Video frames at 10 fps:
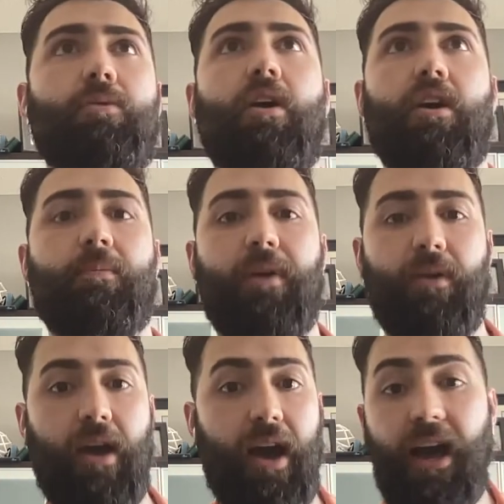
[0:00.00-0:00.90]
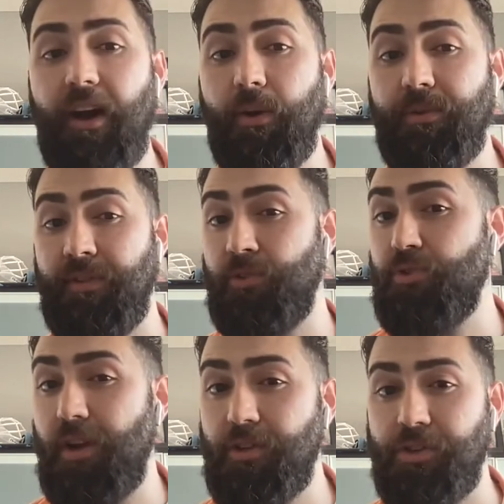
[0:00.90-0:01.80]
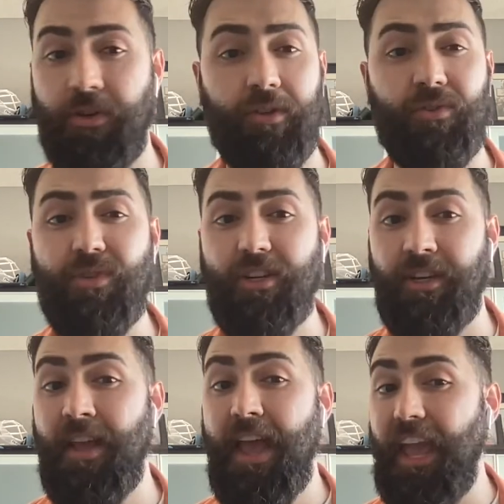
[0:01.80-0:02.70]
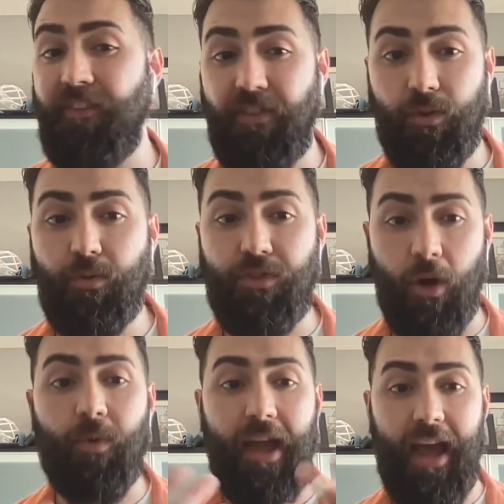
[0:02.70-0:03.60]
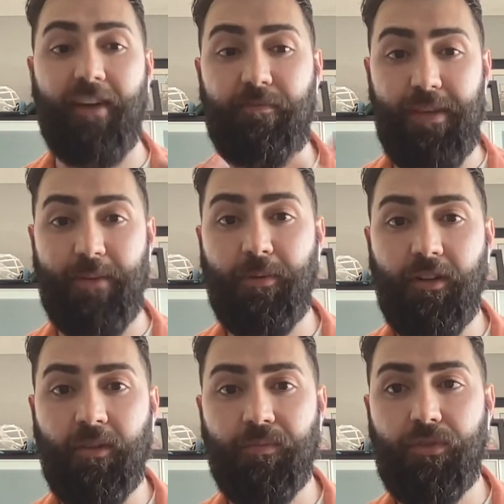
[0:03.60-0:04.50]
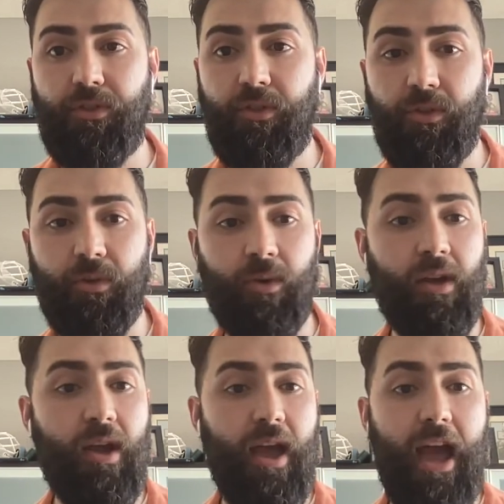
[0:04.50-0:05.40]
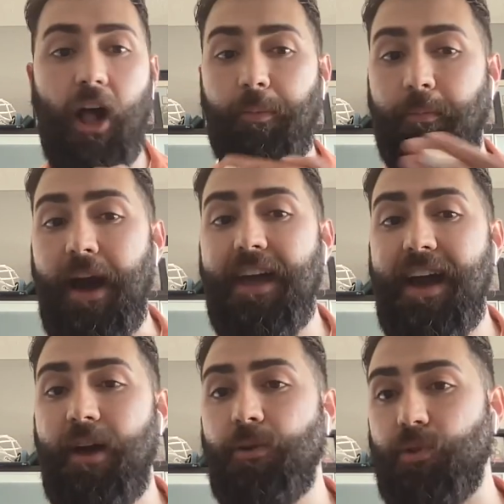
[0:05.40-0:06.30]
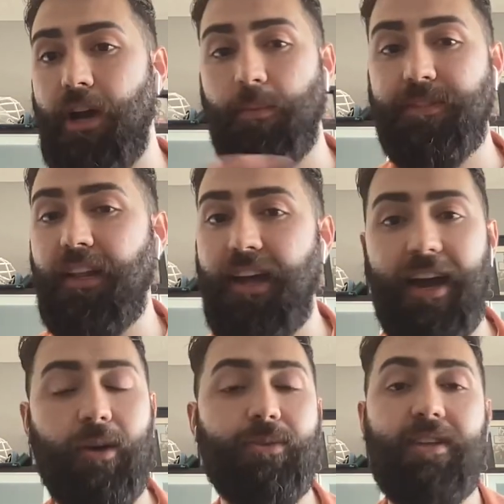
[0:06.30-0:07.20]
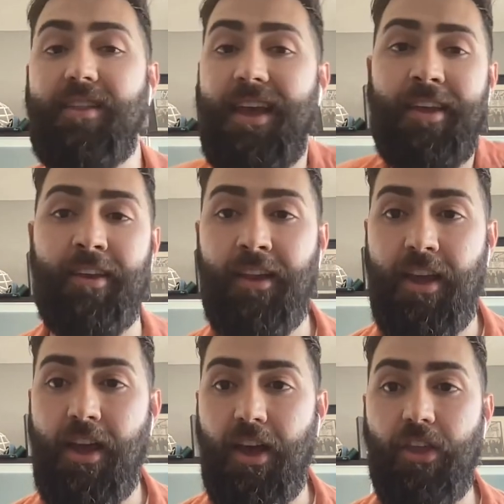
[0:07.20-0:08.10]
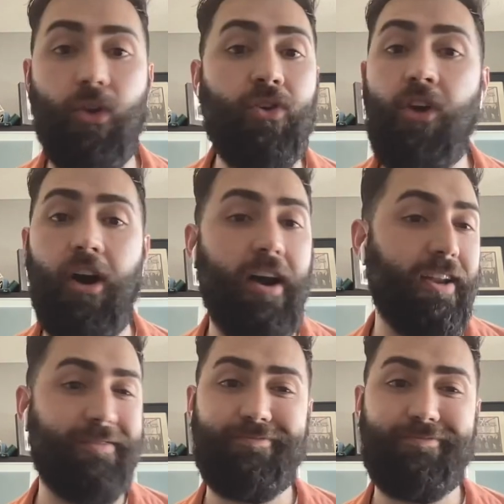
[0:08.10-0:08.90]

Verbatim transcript: you are about a house and structure and construction. If you don't have people to help buy a house or help sell a house, then you're not